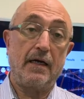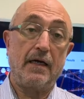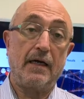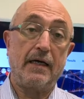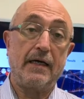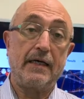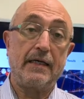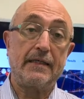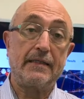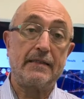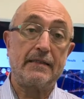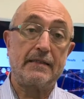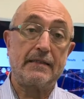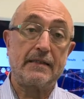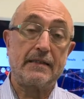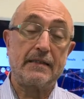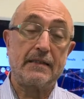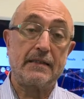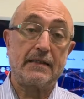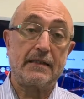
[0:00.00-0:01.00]
And
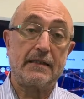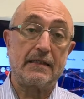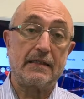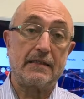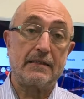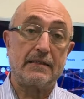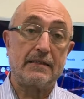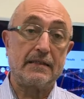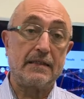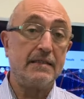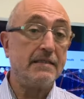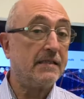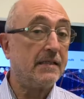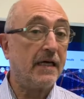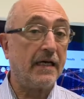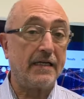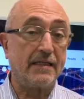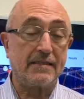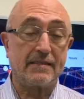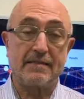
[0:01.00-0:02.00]
uh, this
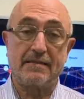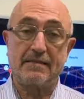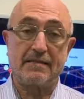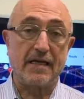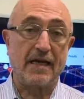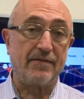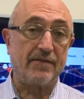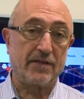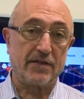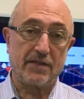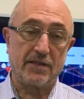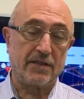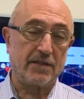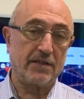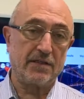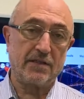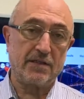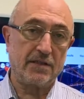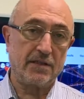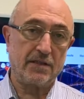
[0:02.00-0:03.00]
has several